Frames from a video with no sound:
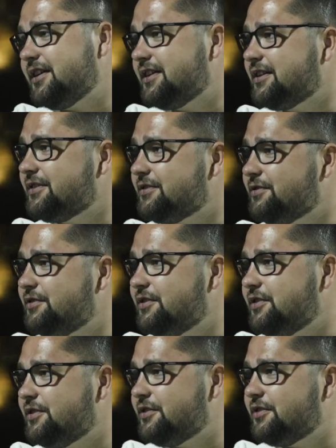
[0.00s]
Getting
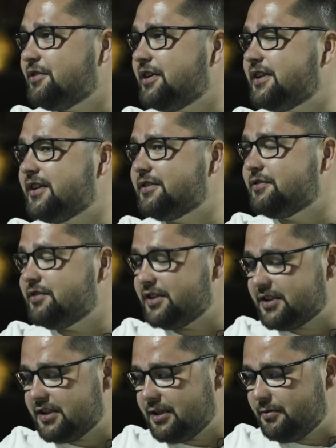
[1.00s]
to
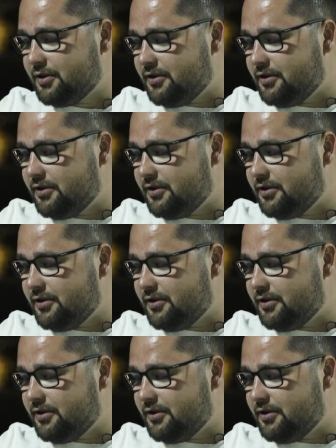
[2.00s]
this club.